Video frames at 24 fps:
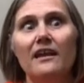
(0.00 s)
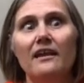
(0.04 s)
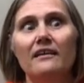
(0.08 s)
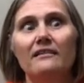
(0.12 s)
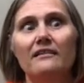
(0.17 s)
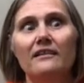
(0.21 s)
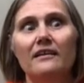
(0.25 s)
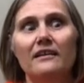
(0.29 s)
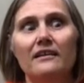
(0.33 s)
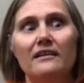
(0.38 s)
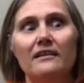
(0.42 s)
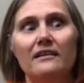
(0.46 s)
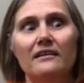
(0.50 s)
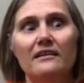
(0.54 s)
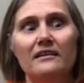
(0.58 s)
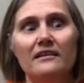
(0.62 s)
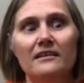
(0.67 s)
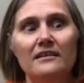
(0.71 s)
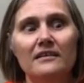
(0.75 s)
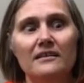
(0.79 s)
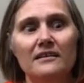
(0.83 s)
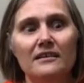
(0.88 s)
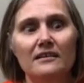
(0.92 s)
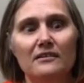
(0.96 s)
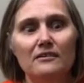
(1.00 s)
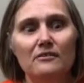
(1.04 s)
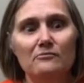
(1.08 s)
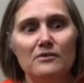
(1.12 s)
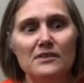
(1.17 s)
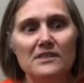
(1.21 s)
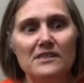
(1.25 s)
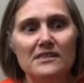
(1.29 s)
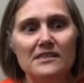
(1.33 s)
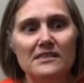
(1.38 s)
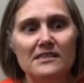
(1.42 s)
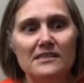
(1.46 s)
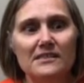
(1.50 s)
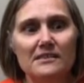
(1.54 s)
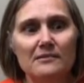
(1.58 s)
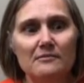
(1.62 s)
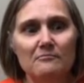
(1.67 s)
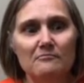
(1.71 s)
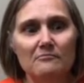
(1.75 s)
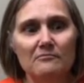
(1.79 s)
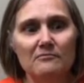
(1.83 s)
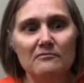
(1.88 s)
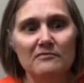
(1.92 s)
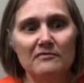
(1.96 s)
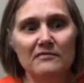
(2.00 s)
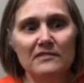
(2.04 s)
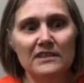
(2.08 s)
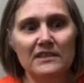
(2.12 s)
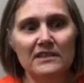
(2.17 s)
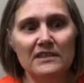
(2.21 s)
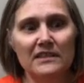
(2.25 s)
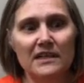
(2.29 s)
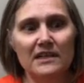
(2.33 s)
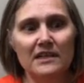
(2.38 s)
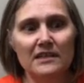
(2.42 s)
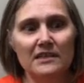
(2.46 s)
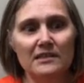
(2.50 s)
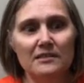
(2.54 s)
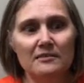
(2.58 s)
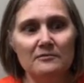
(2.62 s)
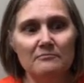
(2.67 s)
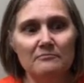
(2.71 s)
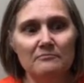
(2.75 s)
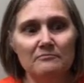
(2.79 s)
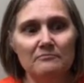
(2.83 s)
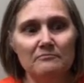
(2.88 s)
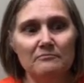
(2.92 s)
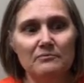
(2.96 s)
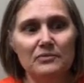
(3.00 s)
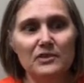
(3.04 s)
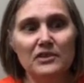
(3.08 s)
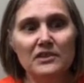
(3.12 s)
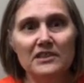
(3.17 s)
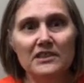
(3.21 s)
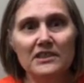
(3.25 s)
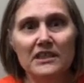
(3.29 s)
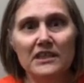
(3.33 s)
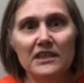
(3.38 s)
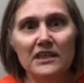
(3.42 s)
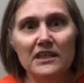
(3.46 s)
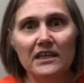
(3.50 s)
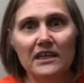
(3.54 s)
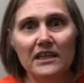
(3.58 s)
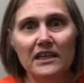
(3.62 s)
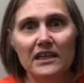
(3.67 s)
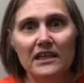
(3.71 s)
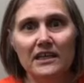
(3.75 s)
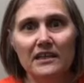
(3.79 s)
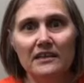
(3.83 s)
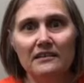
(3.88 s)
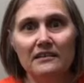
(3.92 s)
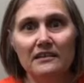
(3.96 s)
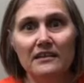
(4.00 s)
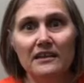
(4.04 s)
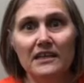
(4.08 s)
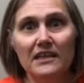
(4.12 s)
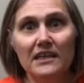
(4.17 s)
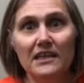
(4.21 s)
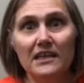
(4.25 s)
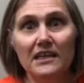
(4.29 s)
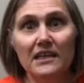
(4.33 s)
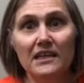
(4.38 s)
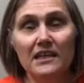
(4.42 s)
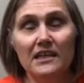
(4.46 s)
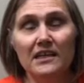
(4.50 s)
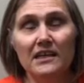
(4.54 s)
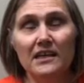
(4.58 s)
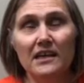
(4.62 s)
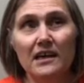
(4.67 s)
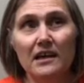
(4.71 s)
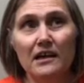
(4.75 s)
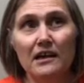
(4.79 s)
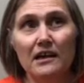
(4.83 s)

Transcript: and then there was some bulging in the